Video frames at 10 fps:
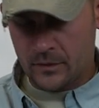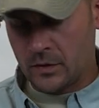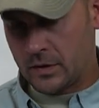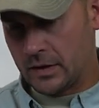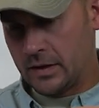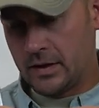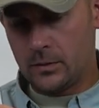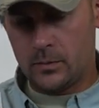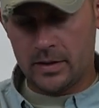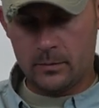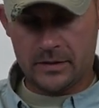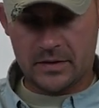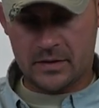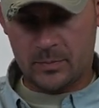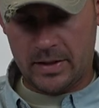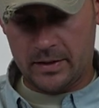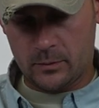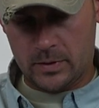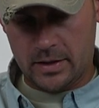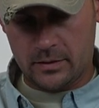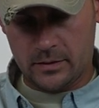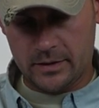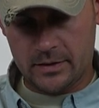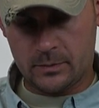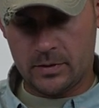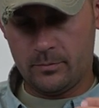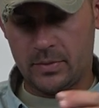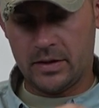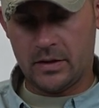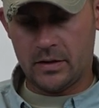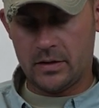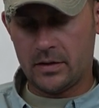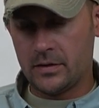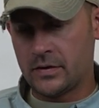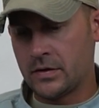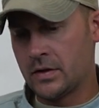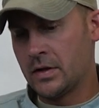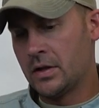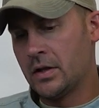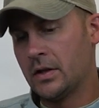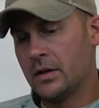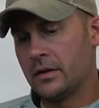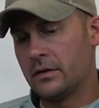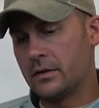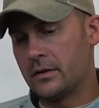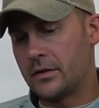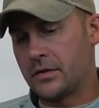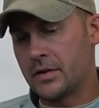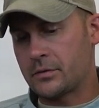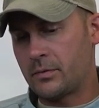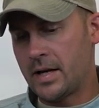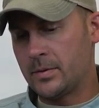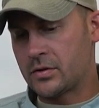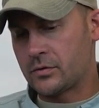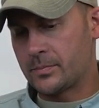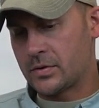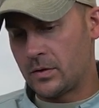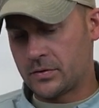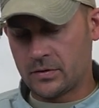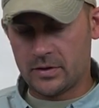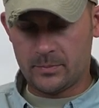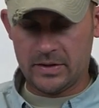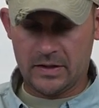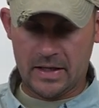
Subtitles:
You can get away with the spider wire on this one because this rabbit strip's also gonna be